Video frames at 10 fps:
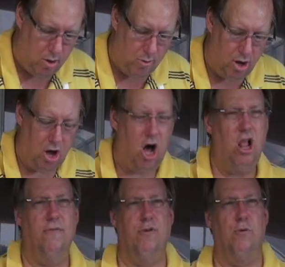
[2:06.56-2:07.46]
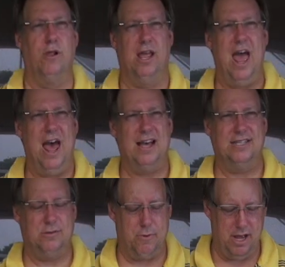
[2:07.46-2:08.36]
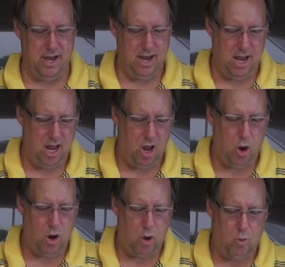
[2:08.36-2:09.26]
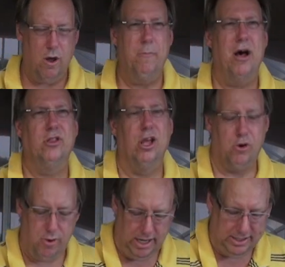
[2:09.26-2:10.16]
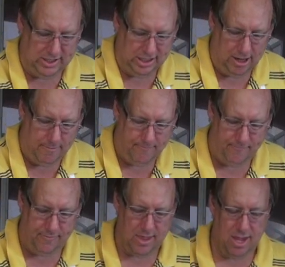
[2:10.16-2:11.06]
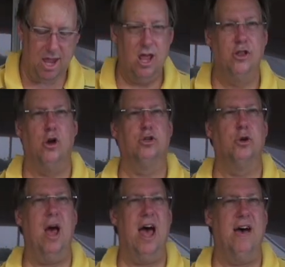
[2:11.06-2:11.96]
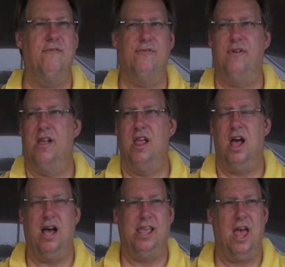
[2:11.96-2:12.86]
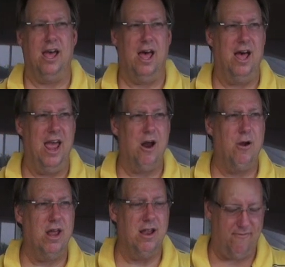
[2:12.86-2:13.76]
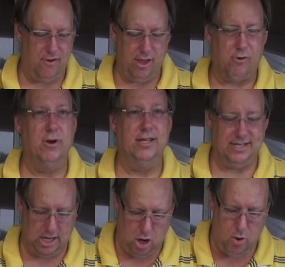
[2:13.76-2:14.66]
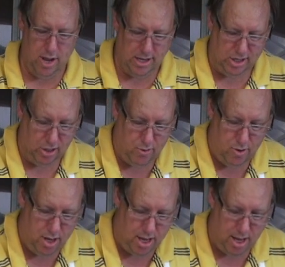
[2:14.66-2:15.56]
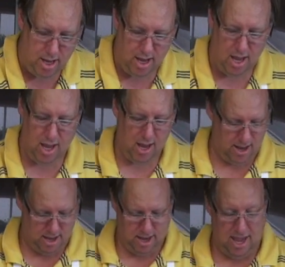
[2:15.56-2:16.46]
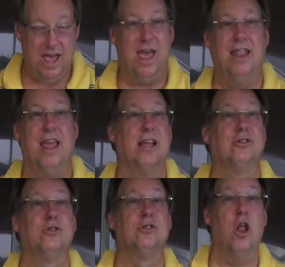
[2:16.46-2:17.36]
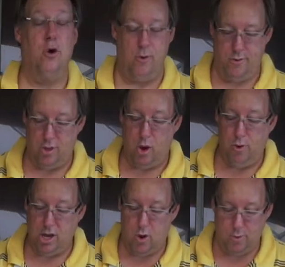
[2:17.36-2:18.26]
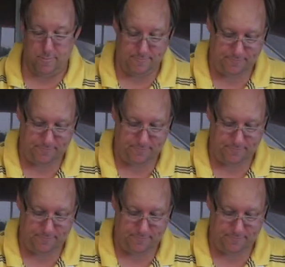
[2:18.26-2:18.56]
well, all of you really asked, but what about the grease? Don't you have an area for the grease to go into? And the answer is no. No, we don't.